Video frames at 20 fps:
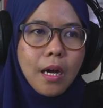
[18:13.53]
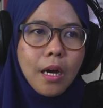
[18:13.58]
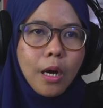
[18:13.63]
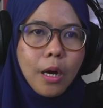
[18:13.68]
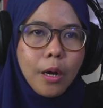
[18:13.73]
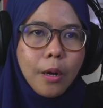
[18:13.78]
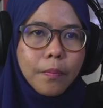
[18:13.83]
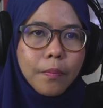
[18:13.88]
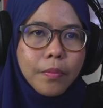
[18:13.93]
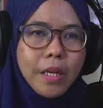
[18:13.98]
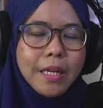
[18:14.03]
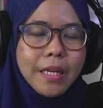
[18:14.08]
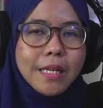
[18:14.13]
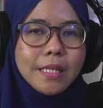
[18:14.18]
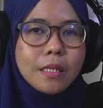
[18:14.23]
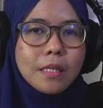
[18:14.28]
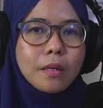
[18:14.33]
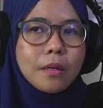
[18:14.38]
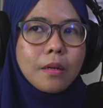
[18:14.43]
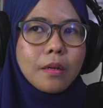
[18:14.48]
It
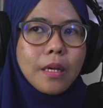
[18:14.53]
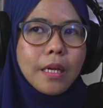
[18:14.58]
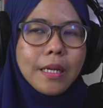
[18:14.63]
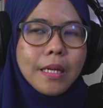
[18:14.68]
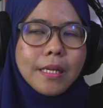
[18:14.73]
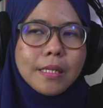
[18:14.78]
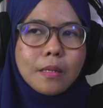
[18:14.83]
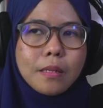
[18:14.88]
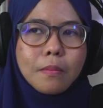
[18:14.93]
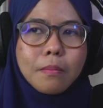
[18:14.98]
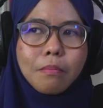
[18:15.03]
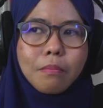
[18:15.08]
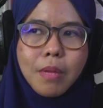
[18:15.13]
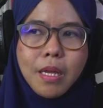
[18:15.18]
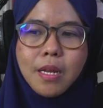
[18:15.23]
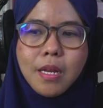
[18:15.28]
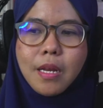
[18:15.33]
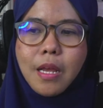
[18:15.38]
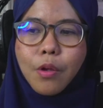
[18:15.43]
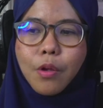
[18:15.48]
doesn't
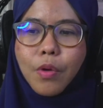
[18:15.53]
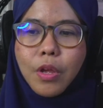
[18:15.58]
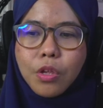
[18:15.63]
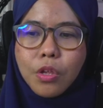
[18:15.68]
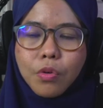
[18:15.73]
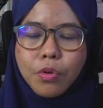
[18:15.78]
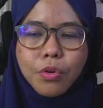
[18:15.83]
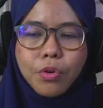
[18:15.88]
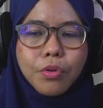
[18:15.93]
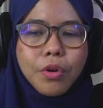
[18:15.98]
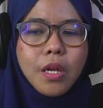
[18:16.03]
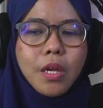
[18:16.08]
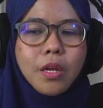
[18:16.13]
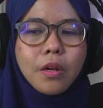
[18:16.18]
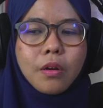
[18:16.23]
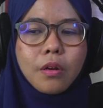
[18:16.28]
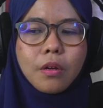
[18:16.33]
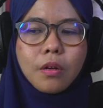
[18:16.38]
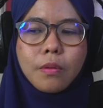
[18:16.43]
mean that when you create